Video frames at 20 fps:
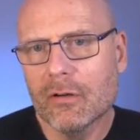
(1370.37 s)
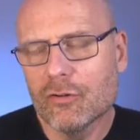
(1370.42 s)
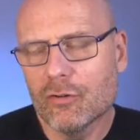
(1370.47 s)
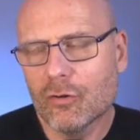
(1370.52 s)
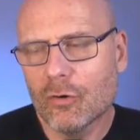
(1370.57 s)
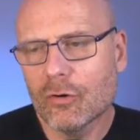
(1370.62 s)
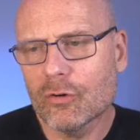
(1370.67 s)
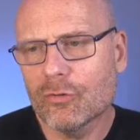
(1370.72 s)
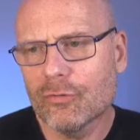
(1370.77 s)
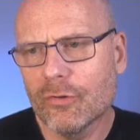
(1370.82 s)

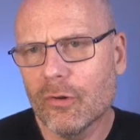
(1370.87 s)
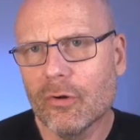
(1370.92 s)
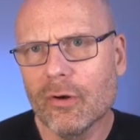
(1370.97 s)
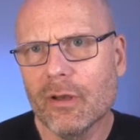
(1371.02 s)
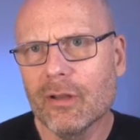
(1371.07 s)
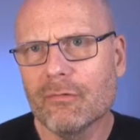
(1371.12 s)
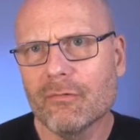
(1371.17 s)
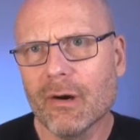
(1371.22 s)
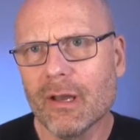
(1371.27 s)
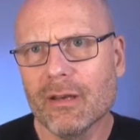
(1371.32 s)
George
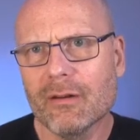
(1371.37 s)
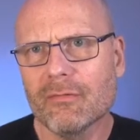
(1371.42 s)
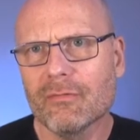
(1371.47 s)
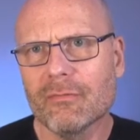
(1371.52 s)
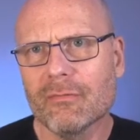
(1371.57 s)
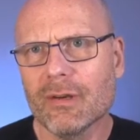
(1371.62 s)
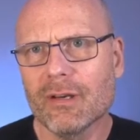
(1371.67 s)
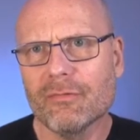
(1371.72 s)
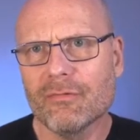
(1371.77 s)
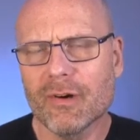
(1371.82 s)
Floyd
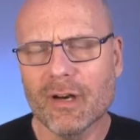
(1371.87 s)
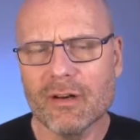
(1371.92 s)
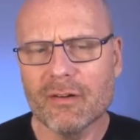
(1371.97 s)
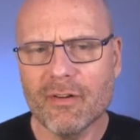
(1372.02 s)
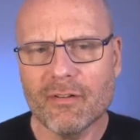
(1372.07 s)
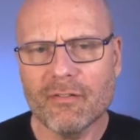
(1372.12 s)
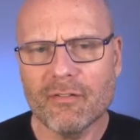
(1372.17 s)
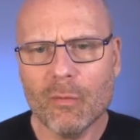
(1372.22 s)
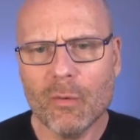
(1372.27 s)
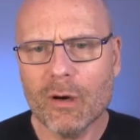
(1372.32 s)
right in front
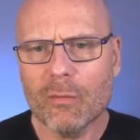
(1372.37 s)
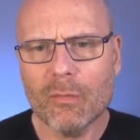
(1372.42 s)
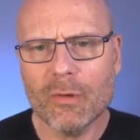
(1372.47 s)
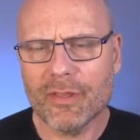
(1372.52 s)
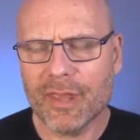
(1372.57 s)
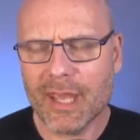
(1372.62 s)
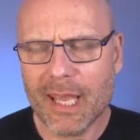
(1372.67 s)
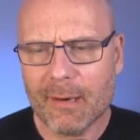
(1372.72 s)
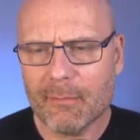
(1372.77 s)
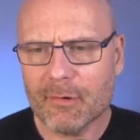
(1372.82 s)
of everyone
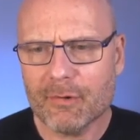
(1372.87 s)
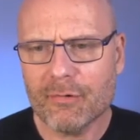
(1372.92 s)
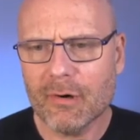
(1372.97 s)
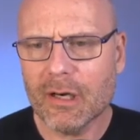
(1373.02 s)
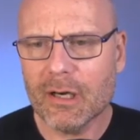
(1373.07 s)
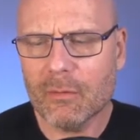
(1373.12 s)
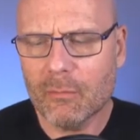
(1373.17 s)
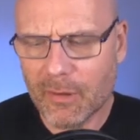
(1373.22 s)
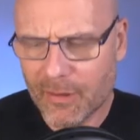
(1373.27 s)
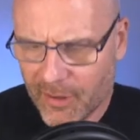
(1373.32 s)
with cameras
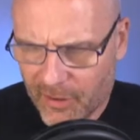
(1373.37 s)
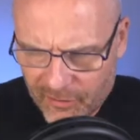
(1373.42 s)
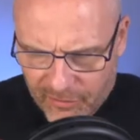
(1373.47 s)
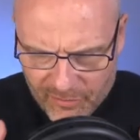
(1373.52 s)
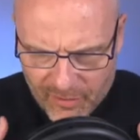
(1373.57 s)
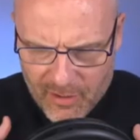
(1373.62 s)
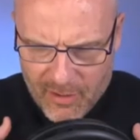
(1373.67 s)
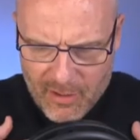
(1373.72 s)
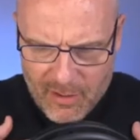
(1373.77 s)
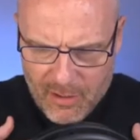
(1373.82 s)
running, with
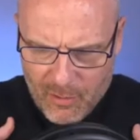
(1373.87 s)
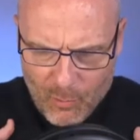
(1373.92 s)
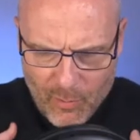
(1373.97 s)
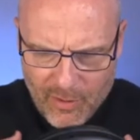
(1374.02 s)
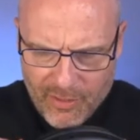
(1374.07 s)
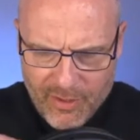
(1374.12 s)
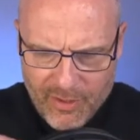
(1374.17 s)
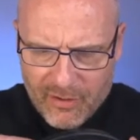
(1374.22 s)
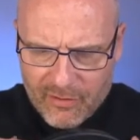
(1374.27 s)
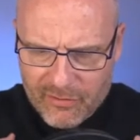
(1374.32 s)

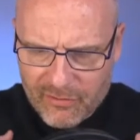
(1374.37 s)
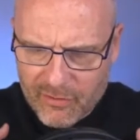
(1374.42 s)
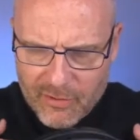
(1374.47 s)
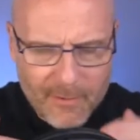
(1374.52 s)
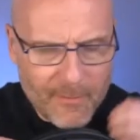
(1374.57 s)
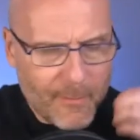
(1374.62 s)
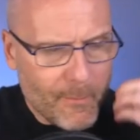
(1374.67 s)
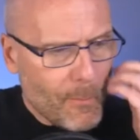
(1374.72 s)
his